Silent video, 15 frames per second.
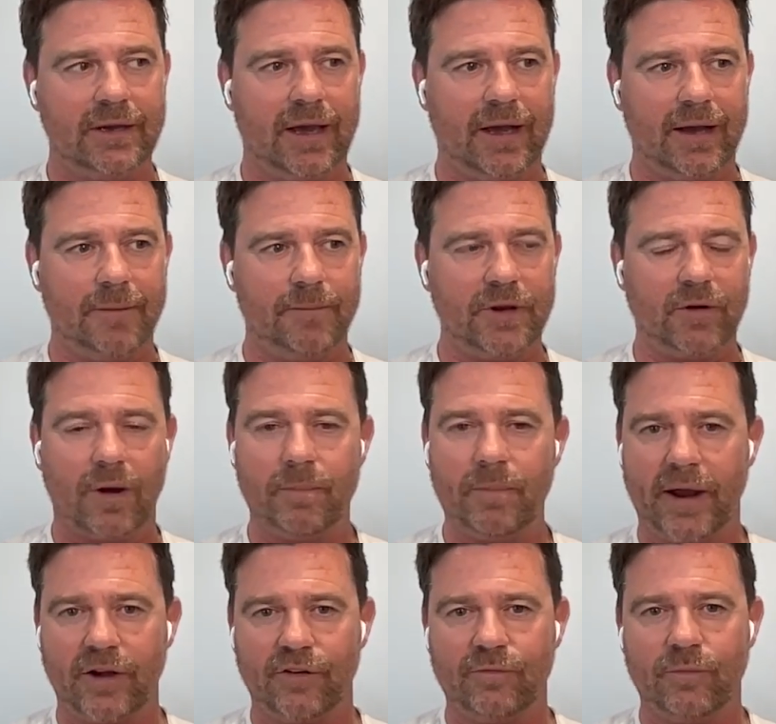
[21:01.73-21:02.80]
Um, you know, I
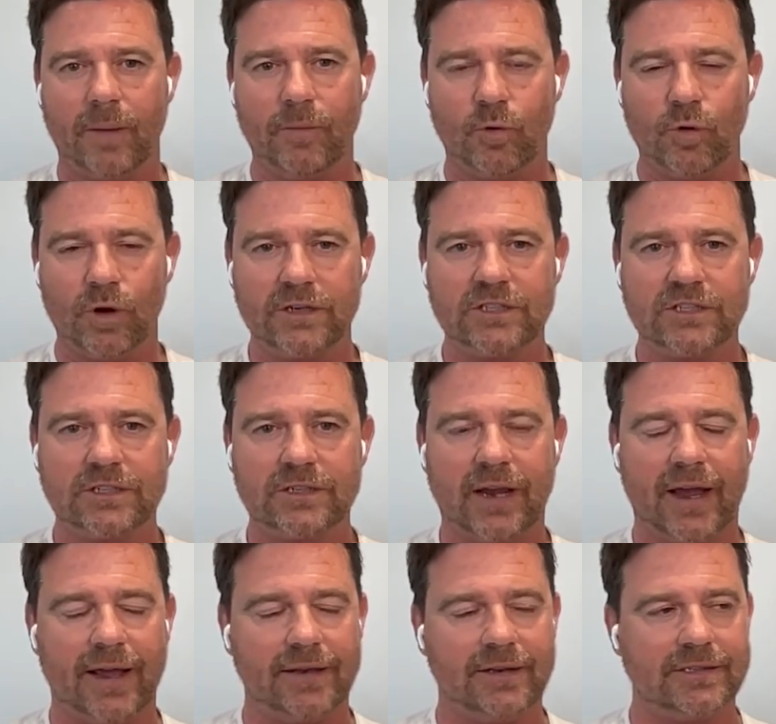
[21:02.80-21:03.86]
paid off my mortgage
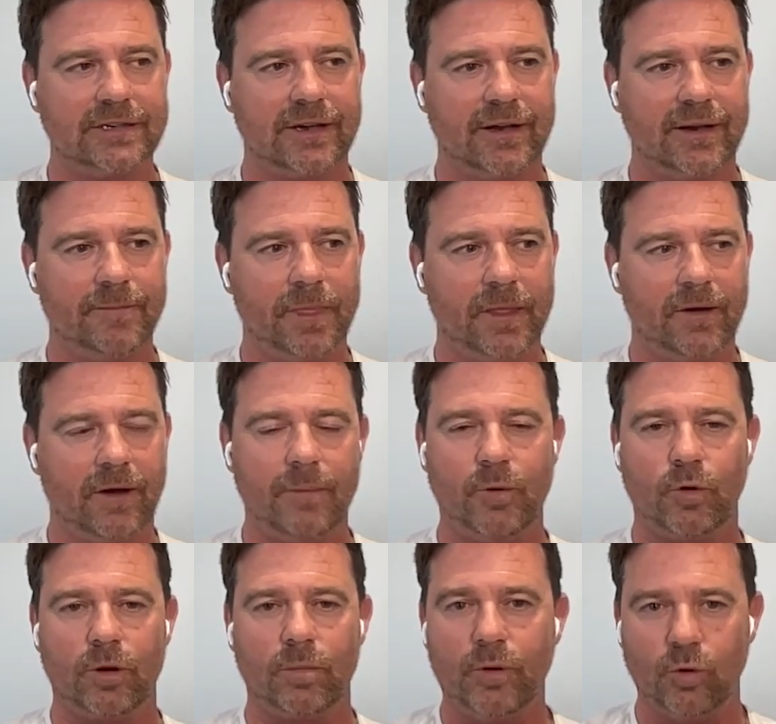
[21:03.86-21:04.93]
and uh, I
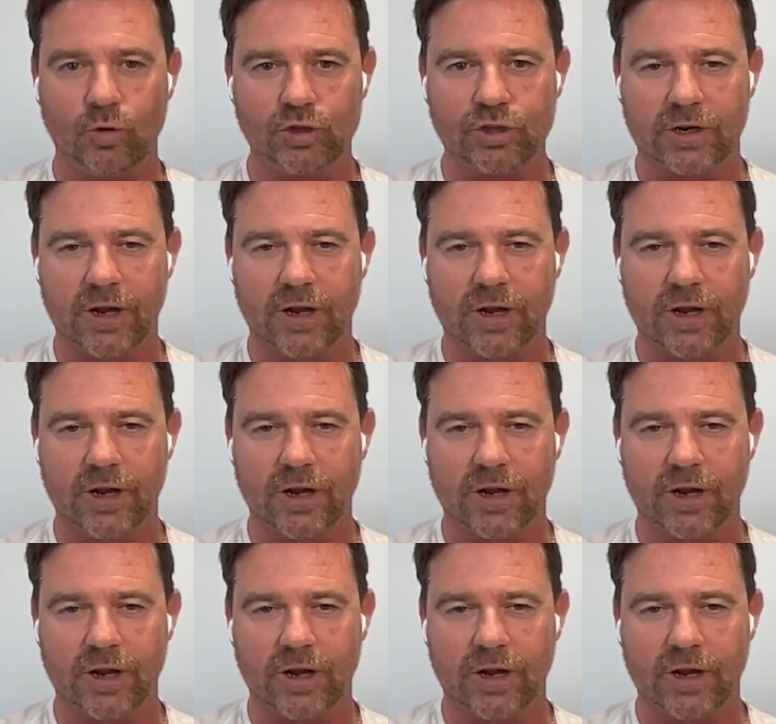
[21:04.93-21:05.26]
bought a Porsche